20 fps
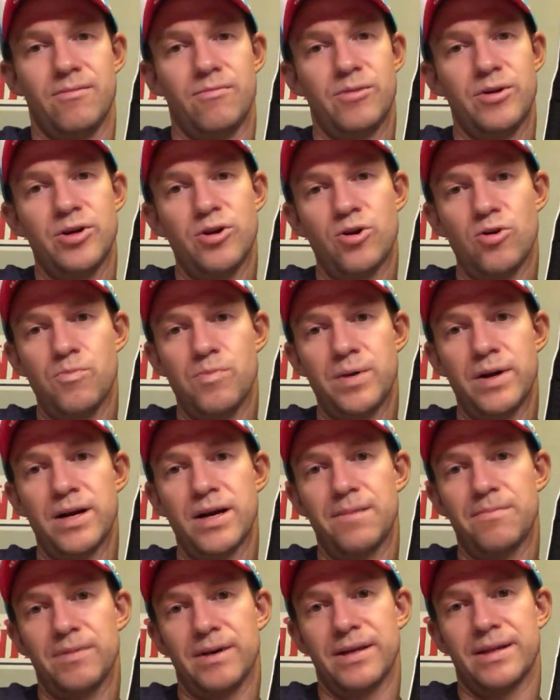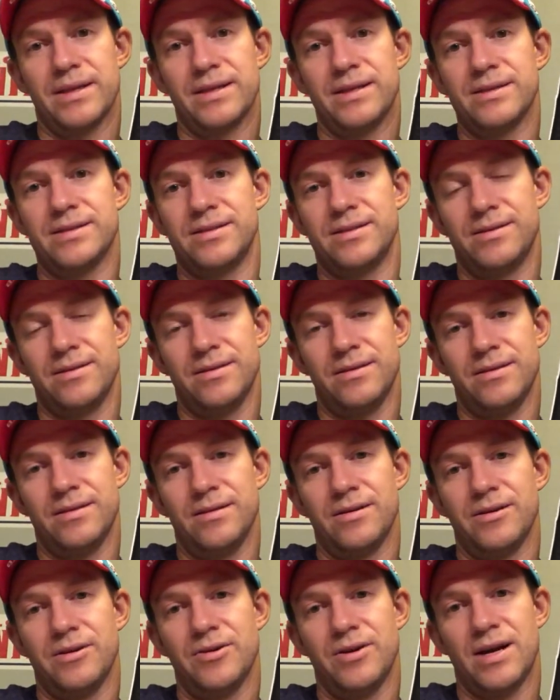when you open it up like this,
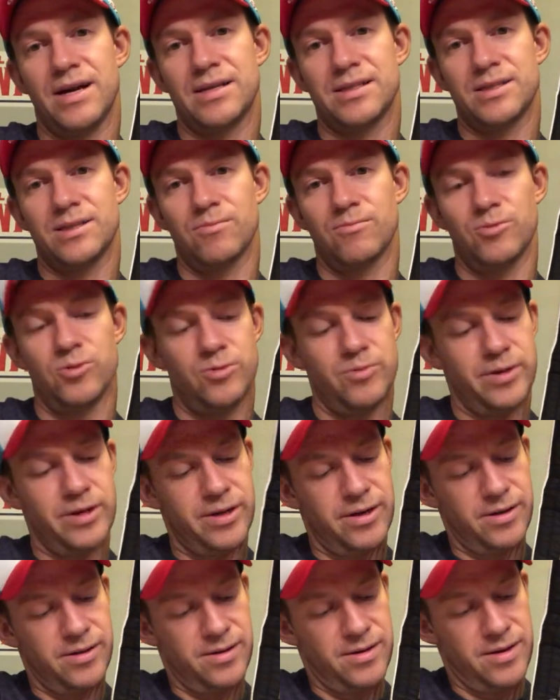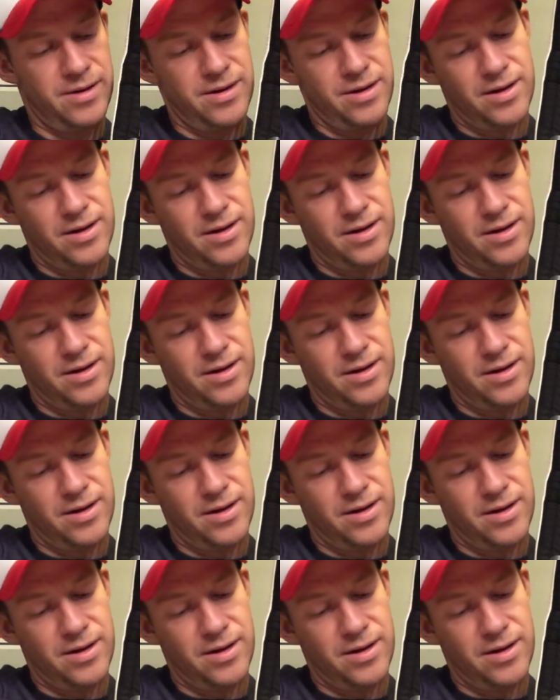you got some room here.